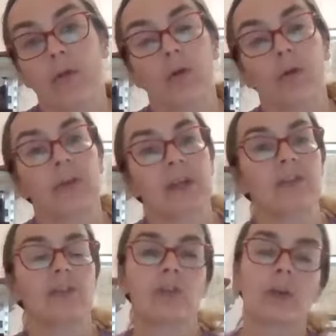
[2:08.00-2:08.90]
those
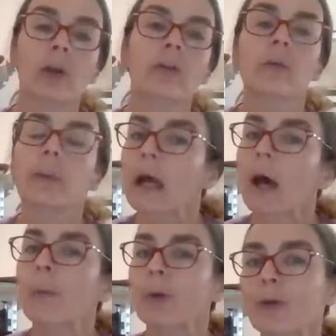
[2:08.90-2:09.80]
things start to
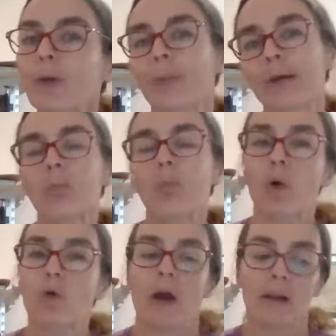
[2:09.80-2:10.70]
become a little bit
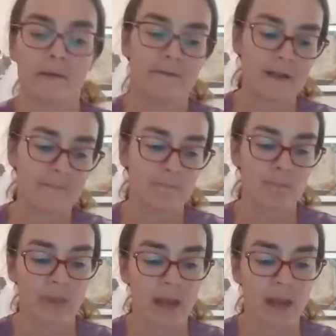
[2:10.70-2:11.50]
more relevant.